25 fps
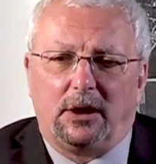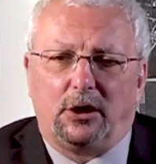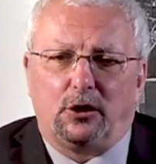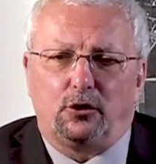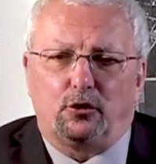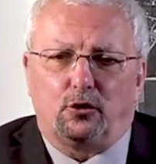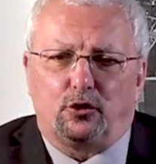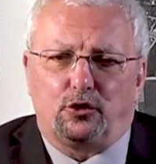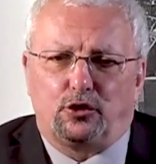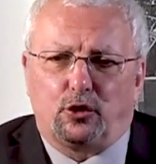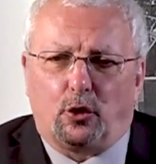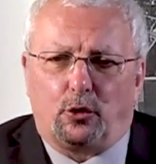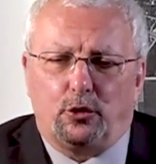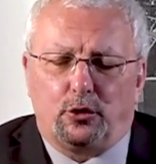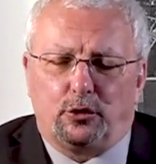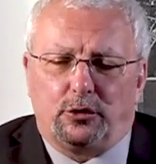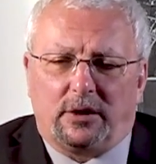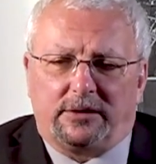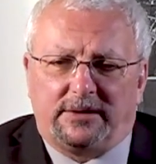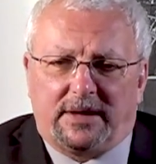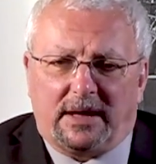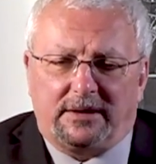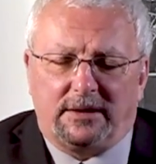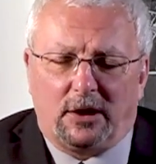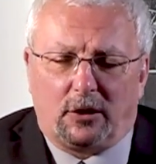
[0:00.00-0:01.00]
to show you the
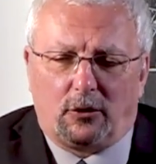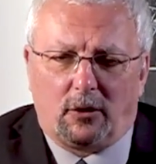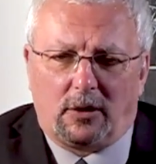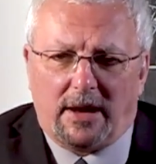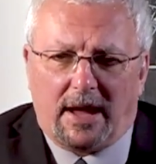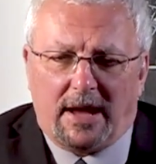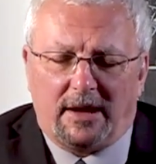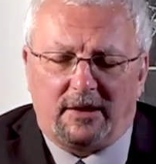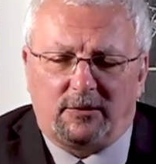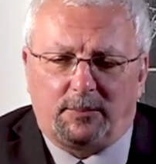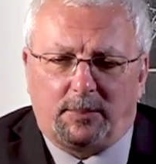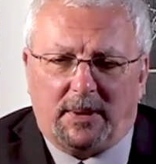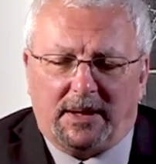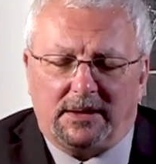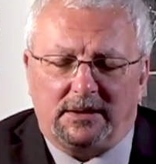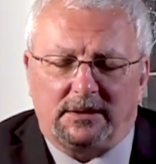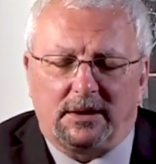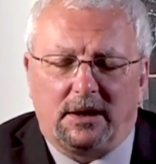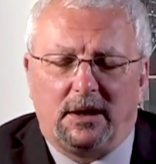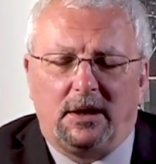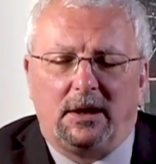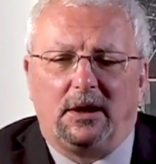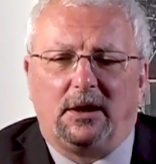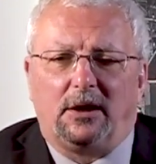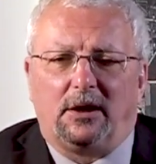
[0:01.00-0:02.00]
technical aspect
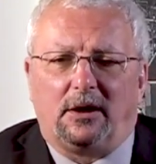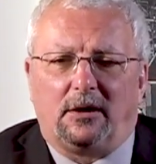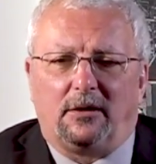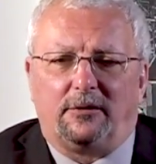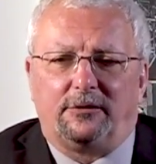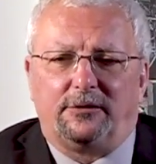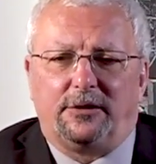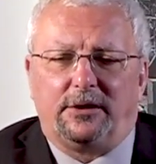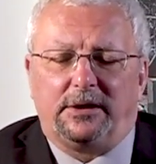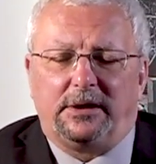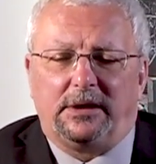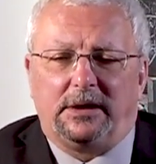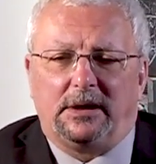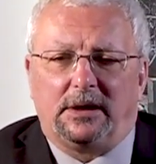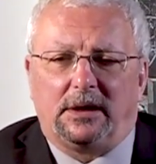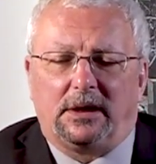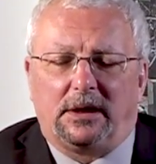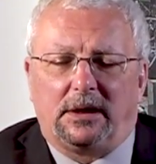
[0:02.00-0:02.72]
of the